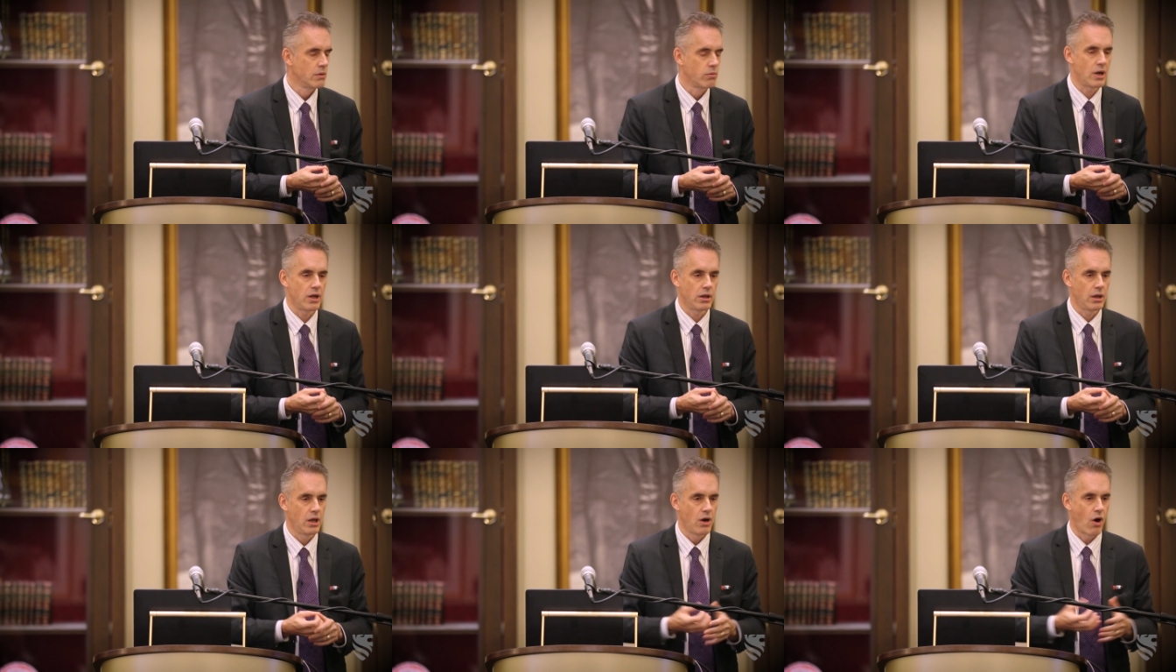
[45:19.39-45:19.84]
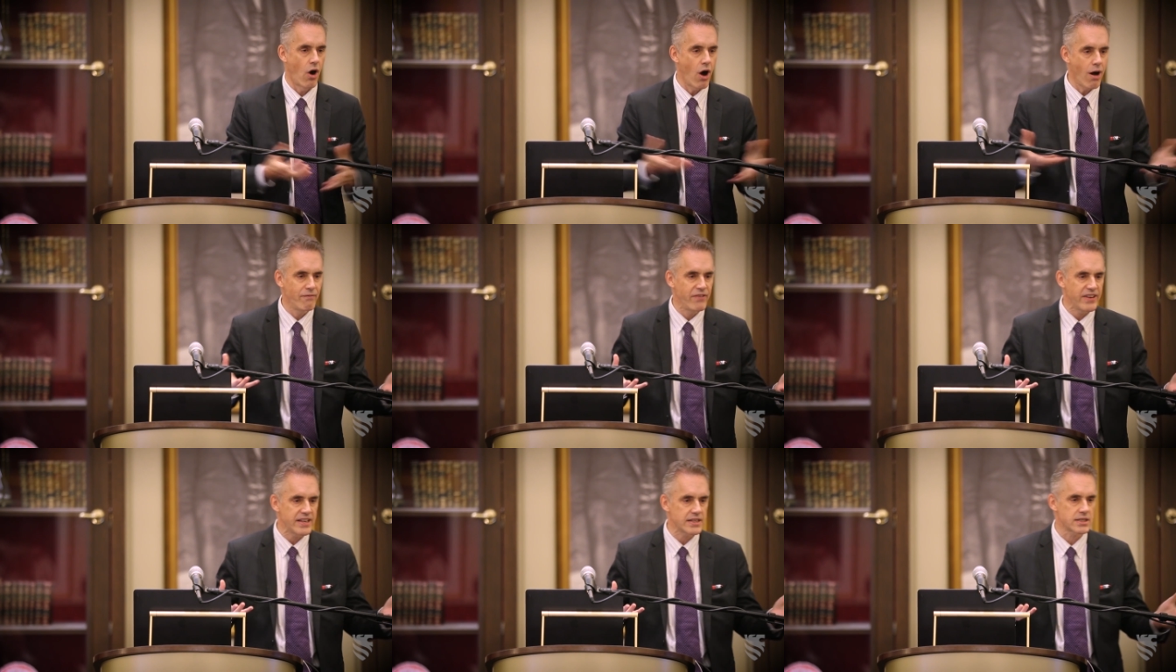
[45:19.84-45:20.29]
Well,
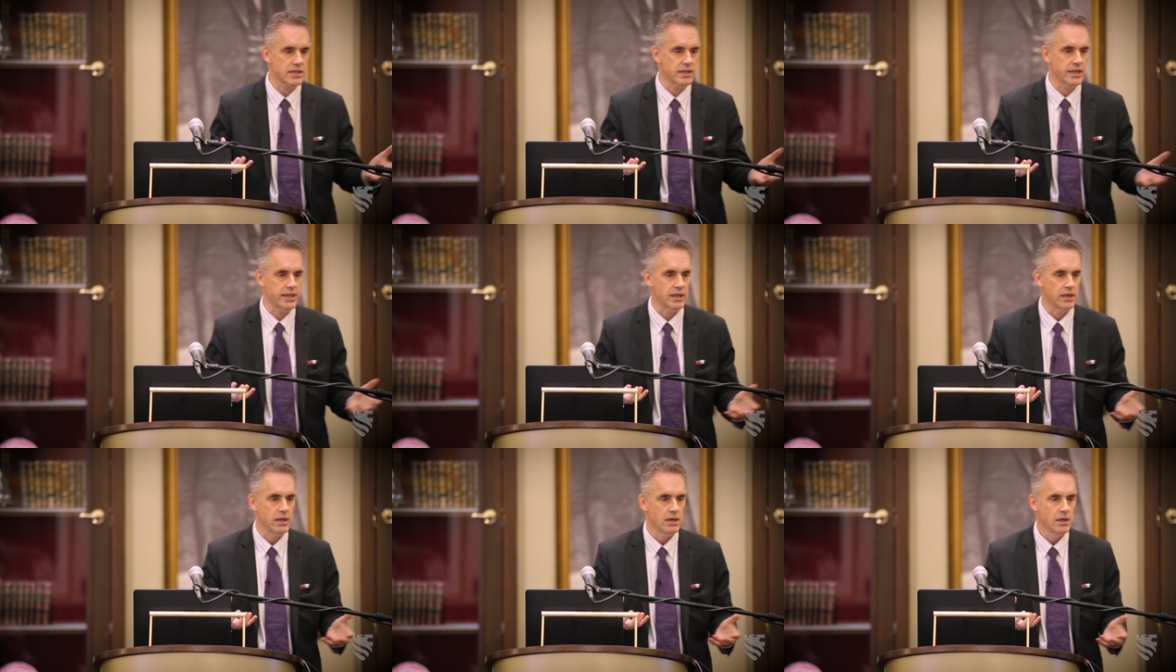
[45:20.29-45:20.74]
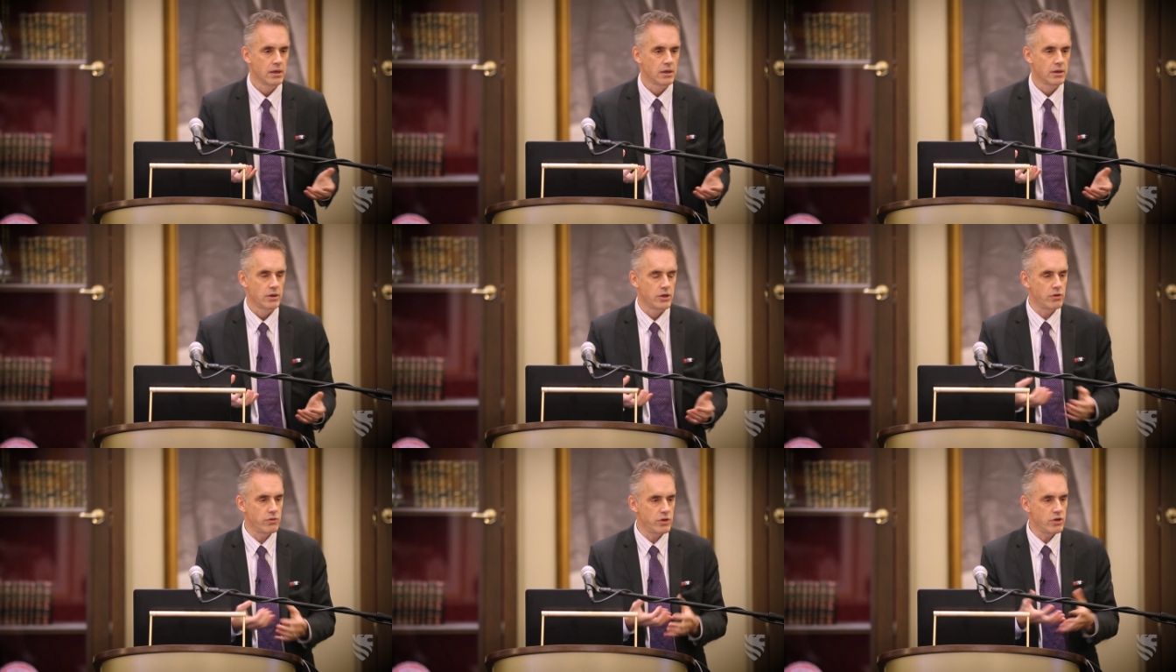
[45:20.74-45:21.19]
obviously,
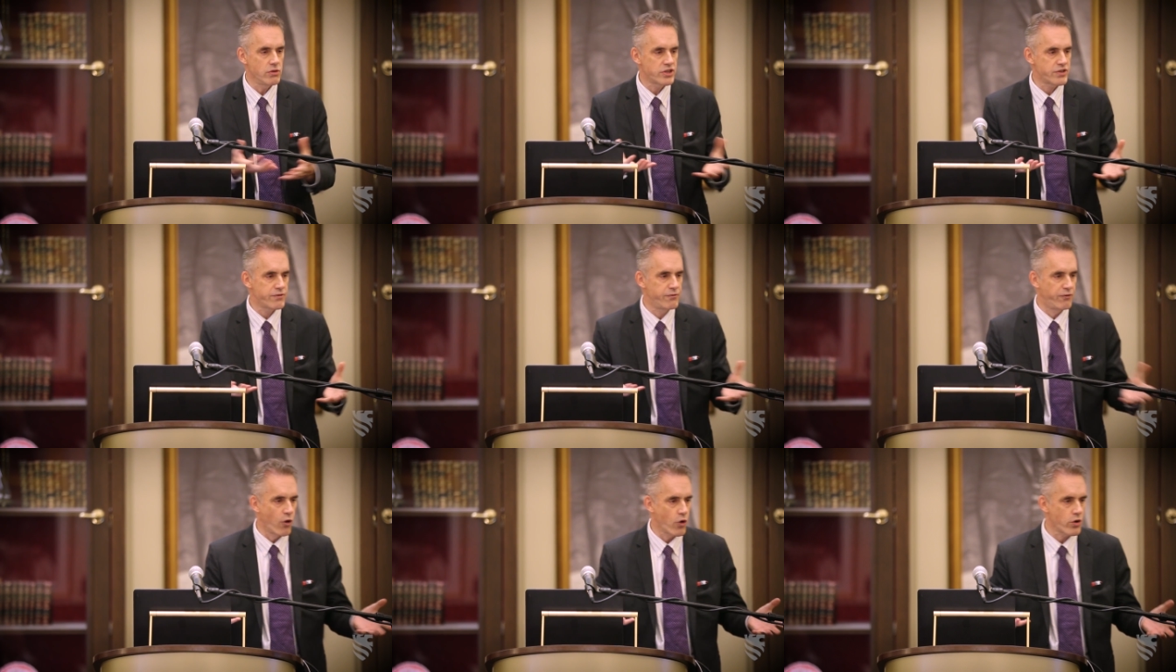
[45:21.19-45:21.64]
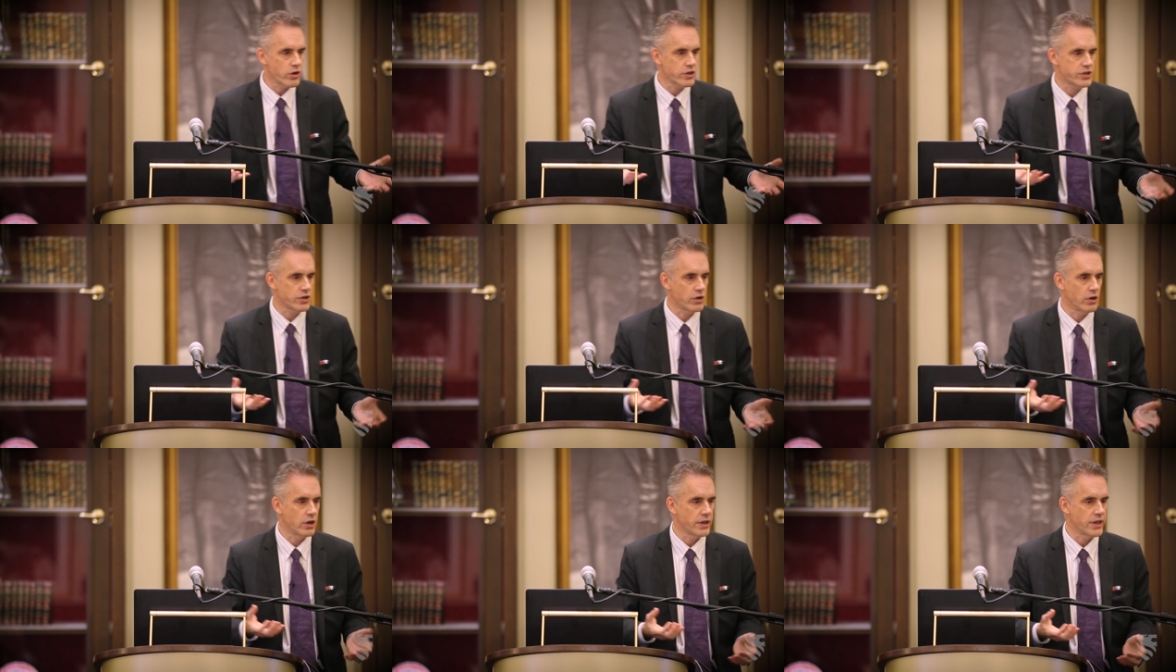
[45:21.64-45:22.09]
you use
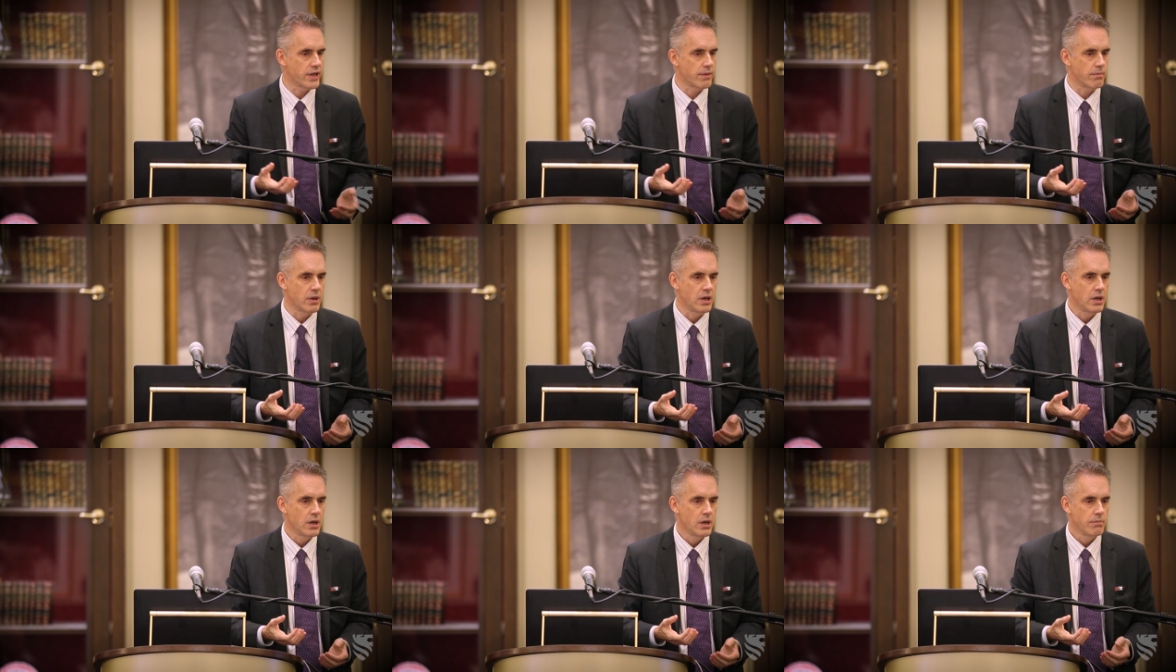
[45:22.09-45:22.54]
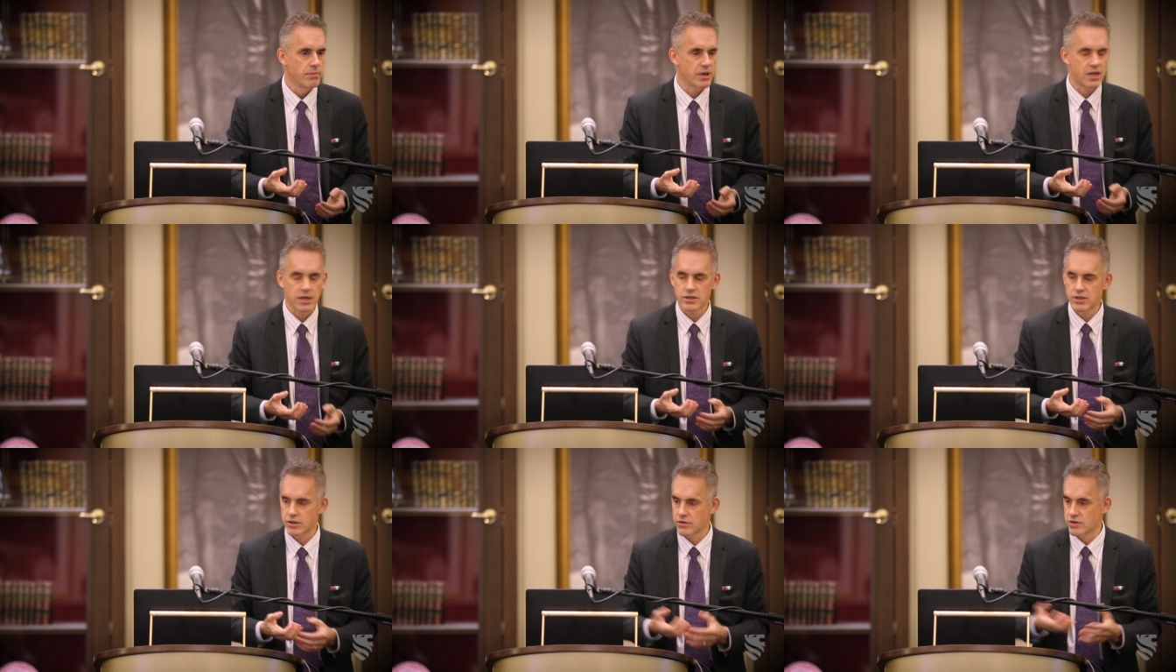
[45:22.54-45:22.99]
force on them,
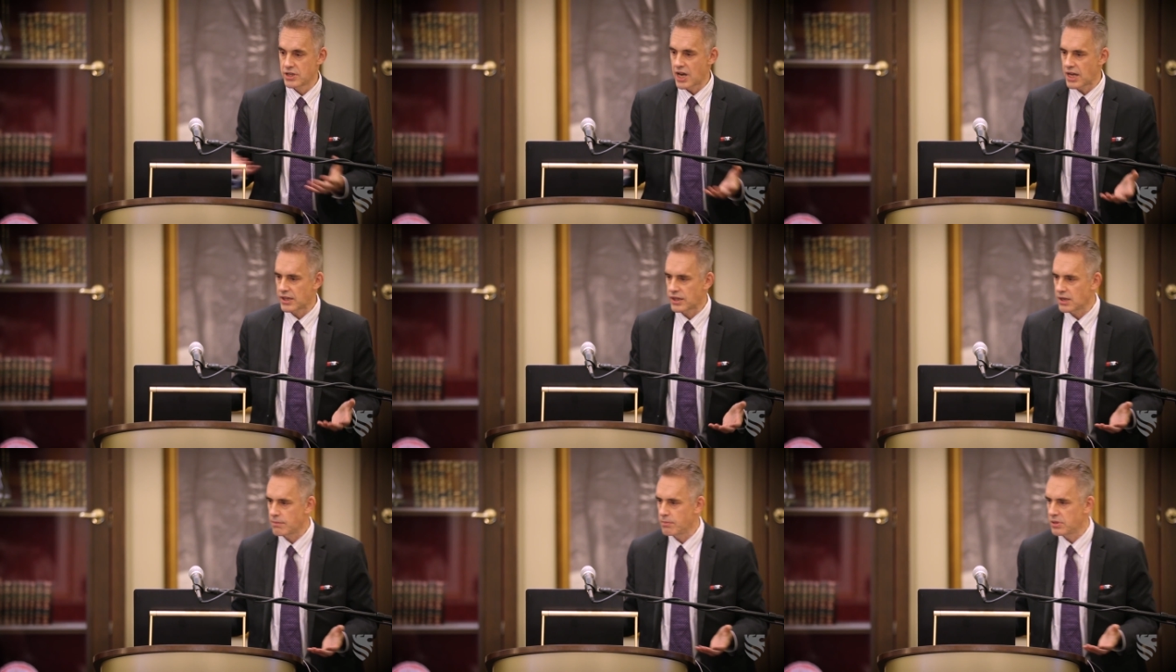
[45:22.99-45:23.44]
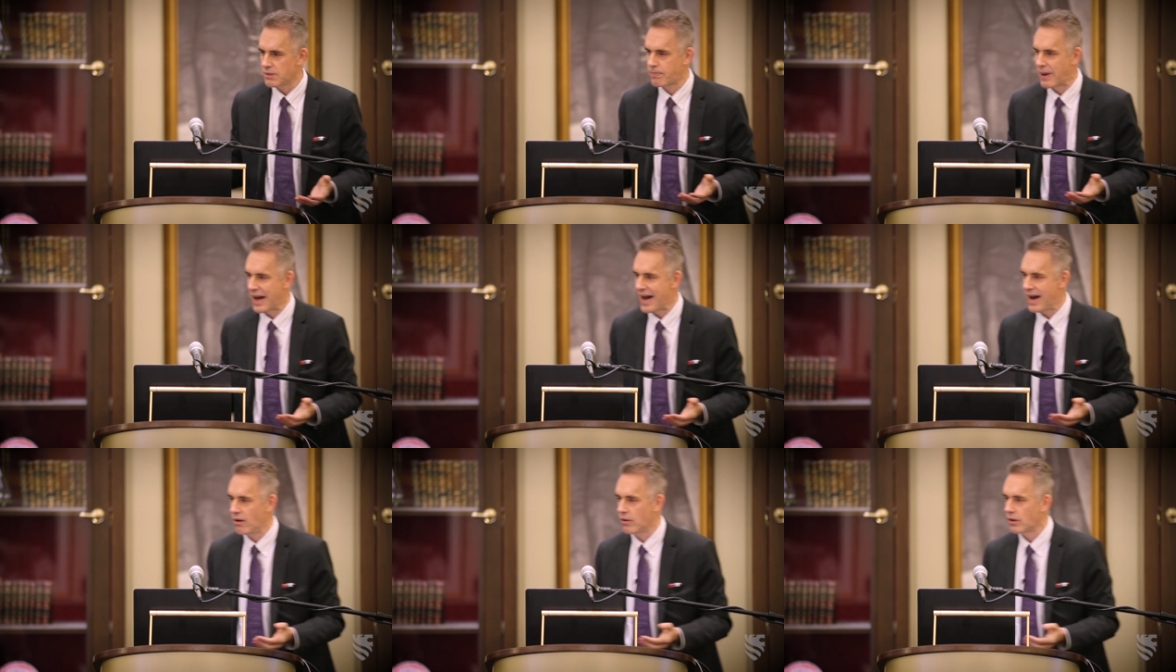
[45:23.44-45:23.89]
because there's nothing
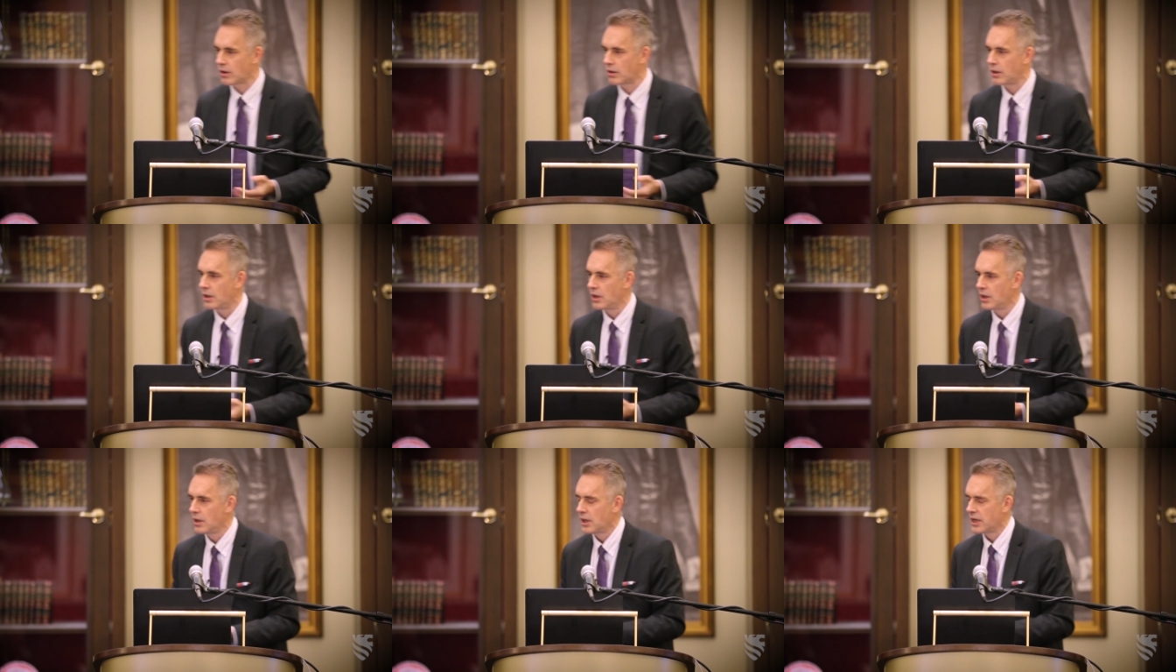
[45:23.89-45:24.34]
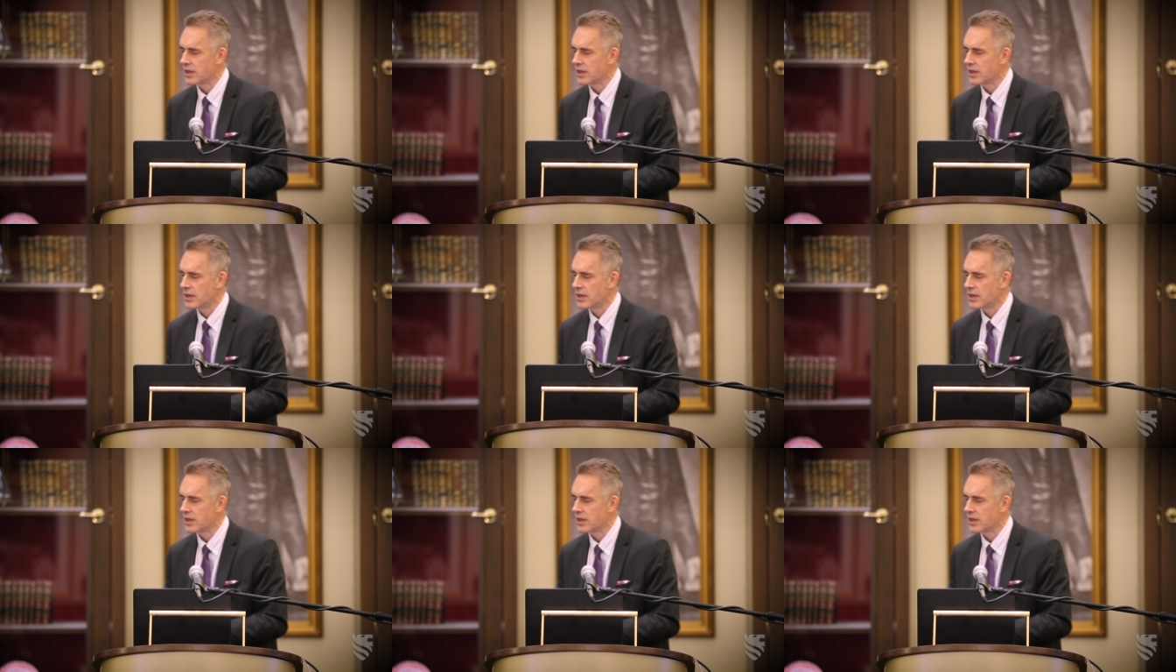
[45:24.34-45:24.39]
but power.